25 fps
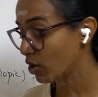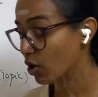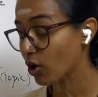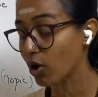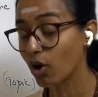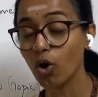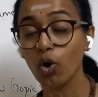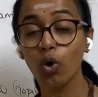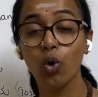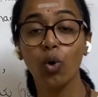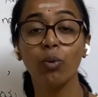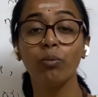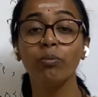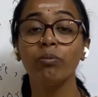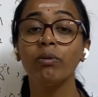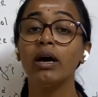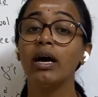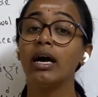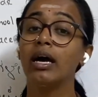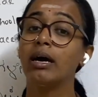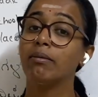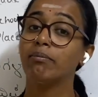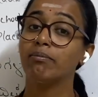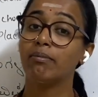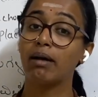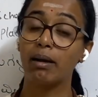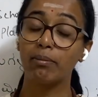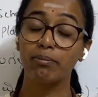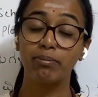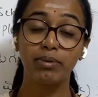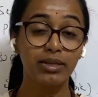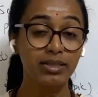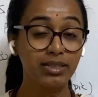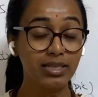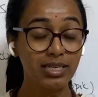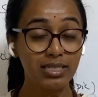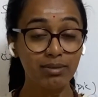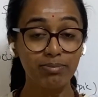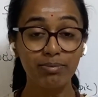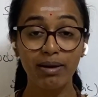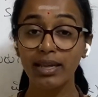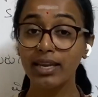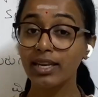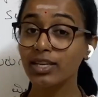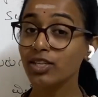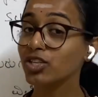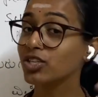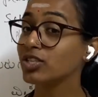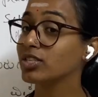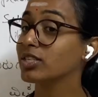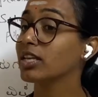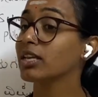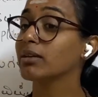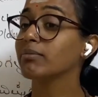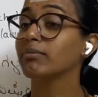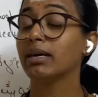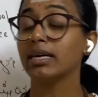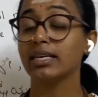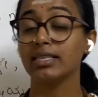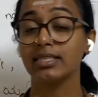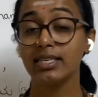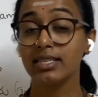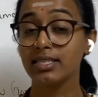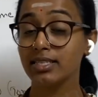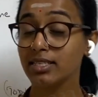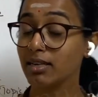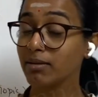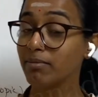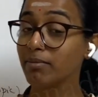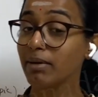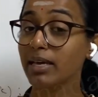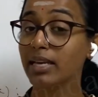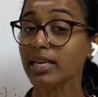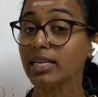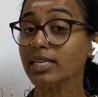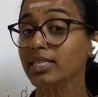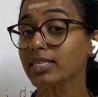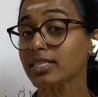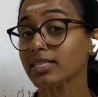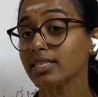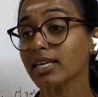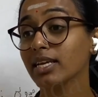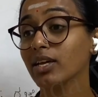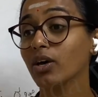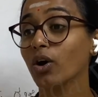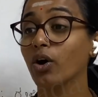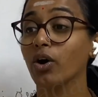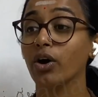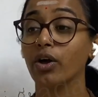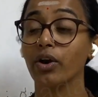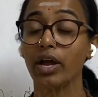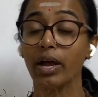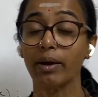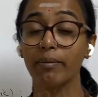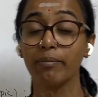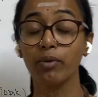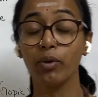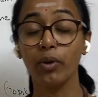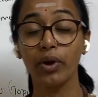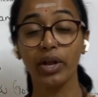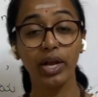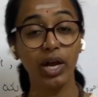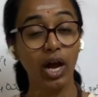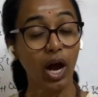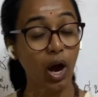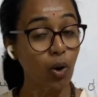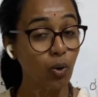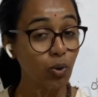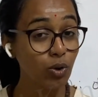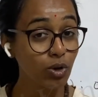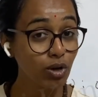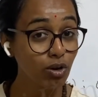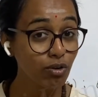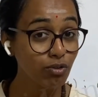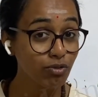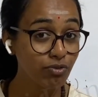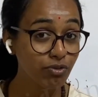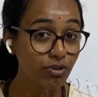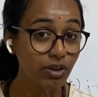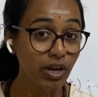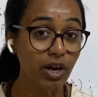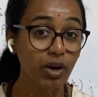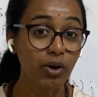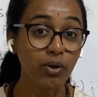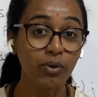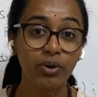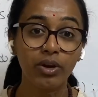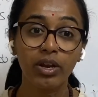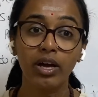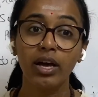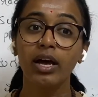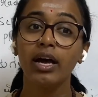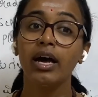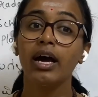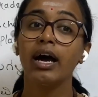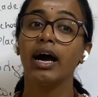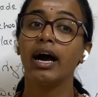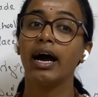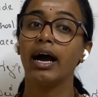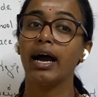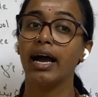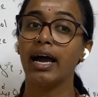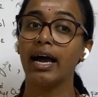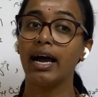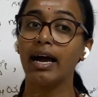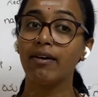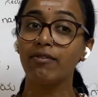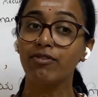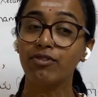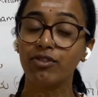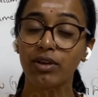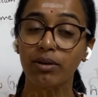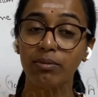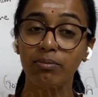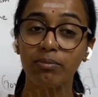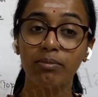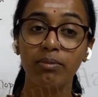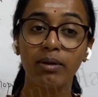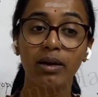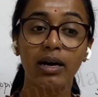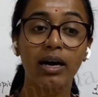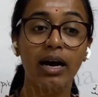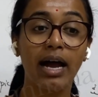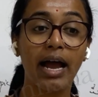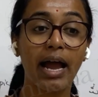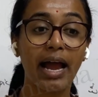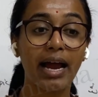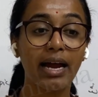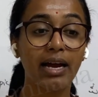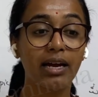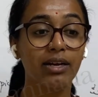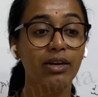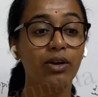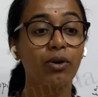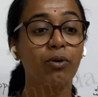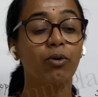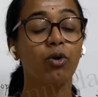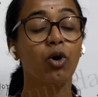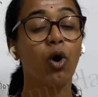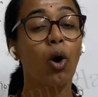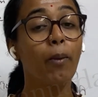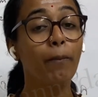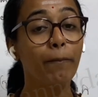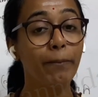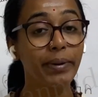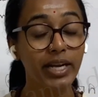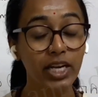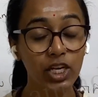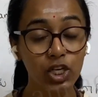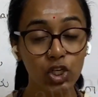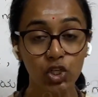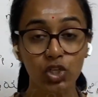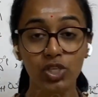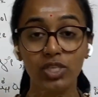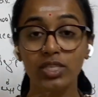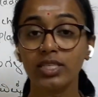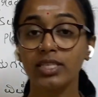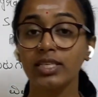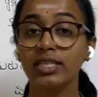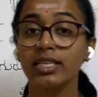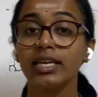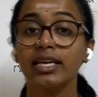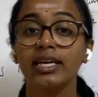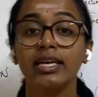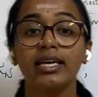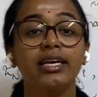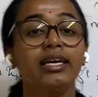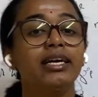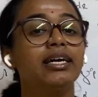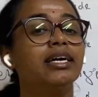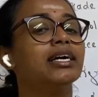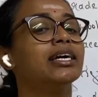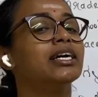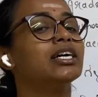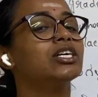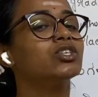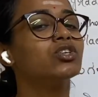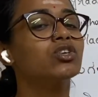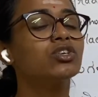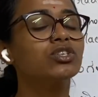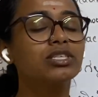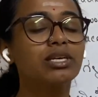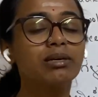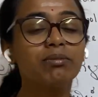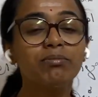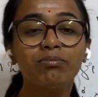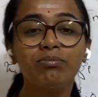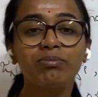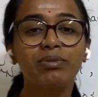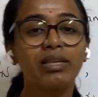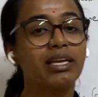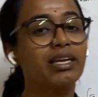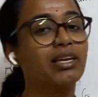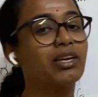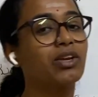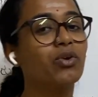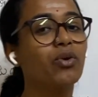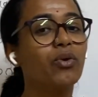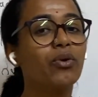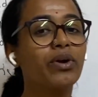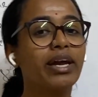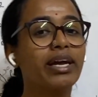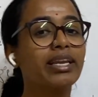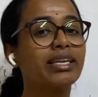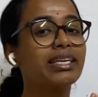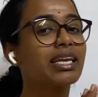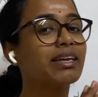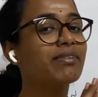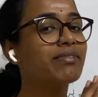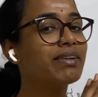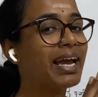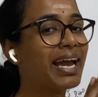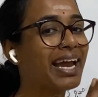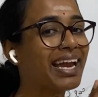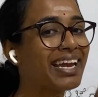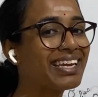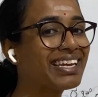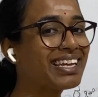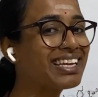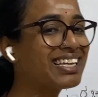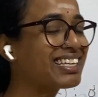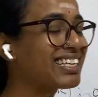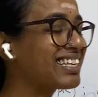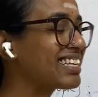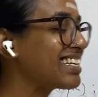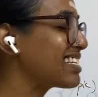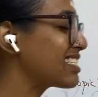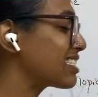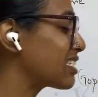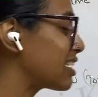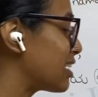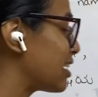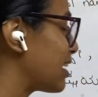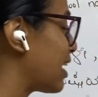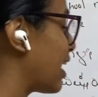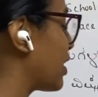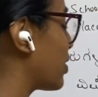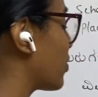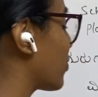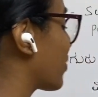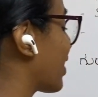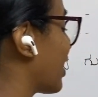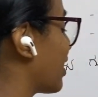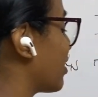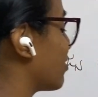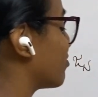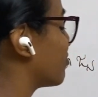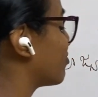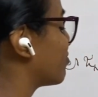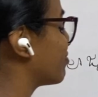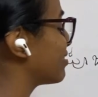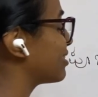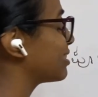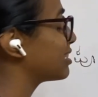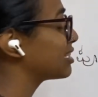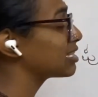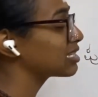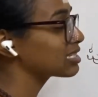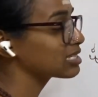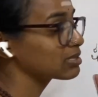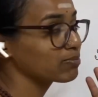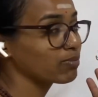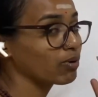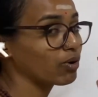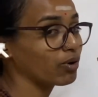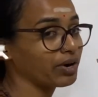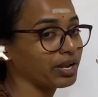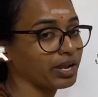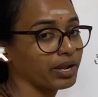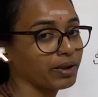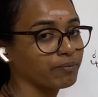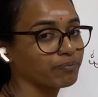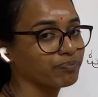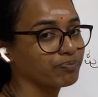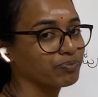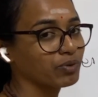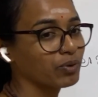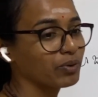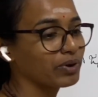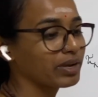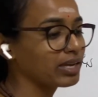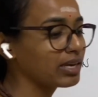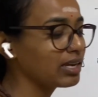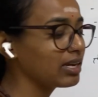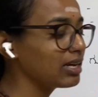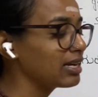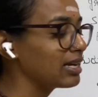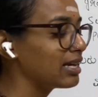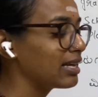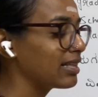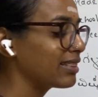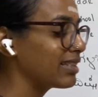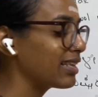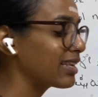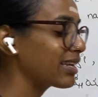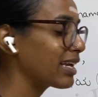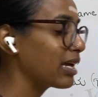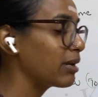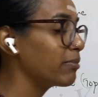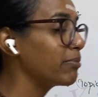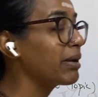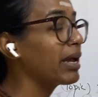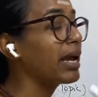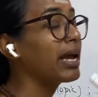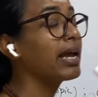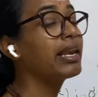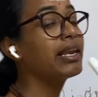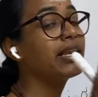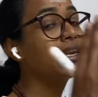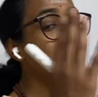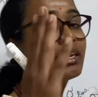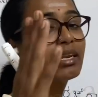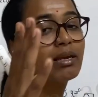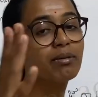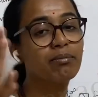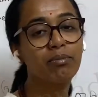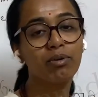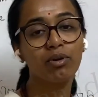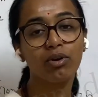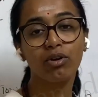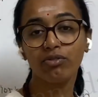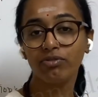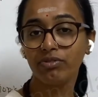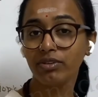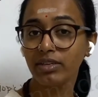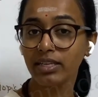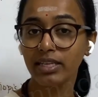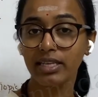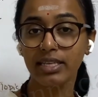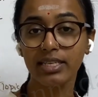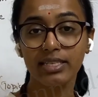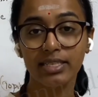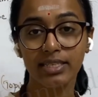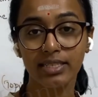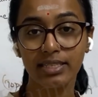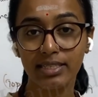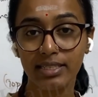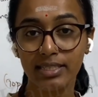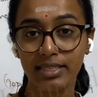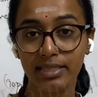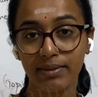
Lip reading: home, my brother's marriage is there, my sister marriage is there, or I'm going out of town, I have some competitions there. So something, you can give any reason and you can fill this body. Okay na? There can be n number of reasons.